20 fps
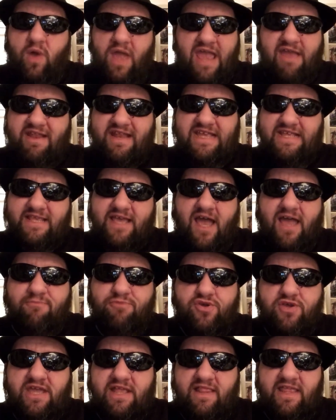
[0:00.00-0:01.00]

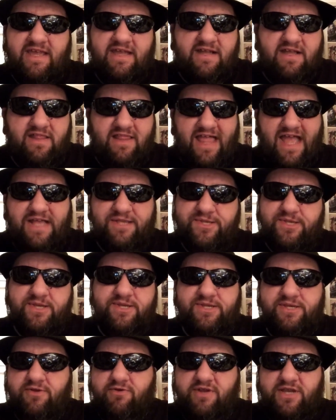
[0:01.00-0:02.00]
Anytime you get like a classic
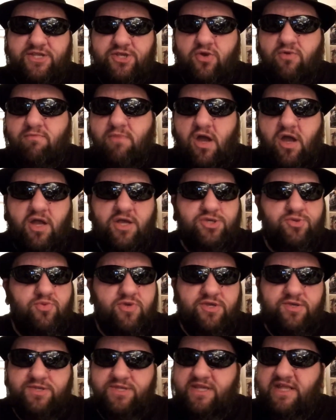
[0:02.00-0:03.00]
series homage
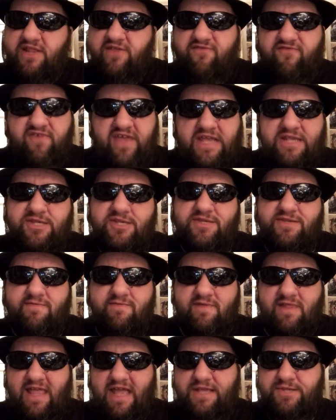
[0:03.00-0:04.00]
where you see the faces
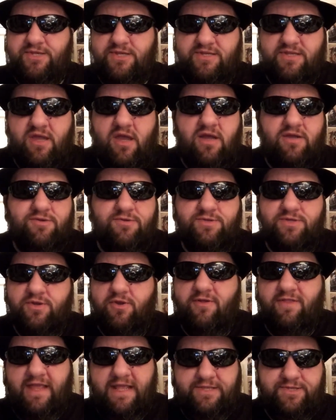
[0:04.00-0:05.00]
of classic Doctors and
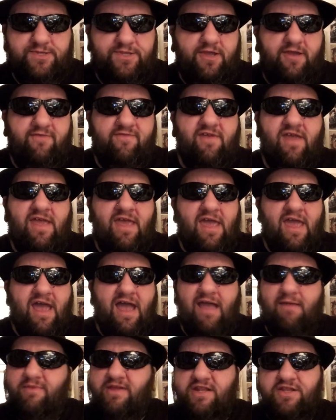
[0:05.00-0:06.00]
all that stuff,
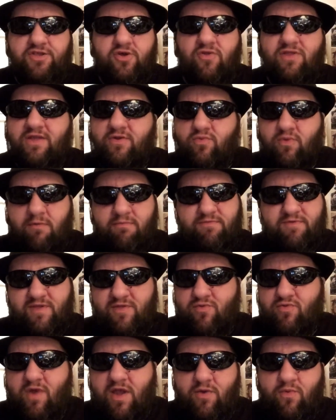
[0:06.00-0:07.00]
I mean, it totally rubbed me
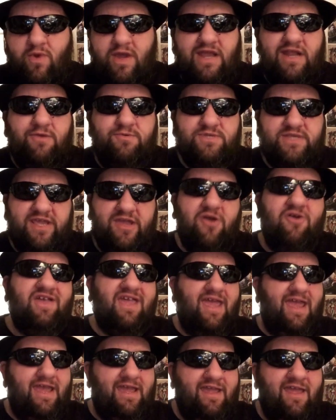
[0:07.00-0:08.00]
the right way. And I was like,
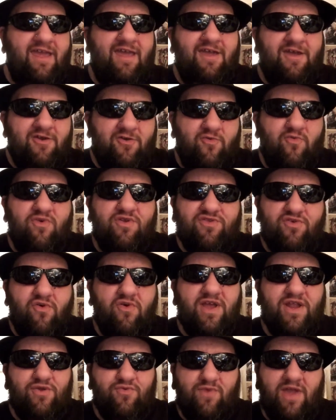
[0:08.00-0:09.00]
okay, we're
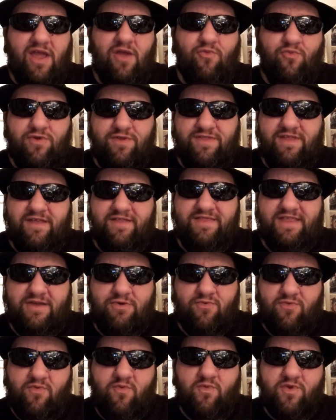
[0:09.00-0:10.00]
toying around with it.
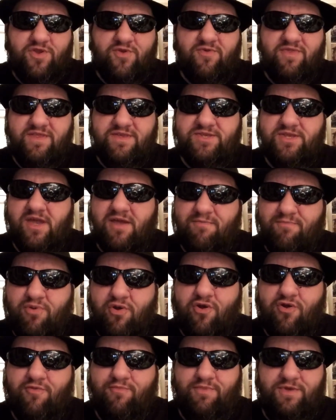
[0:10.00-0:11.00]
That we're doing this on
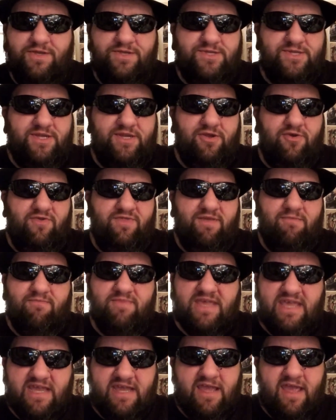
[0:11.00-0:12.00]
purpose, you know, and then
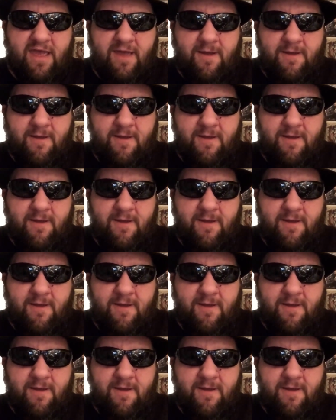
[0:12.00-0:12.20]
being...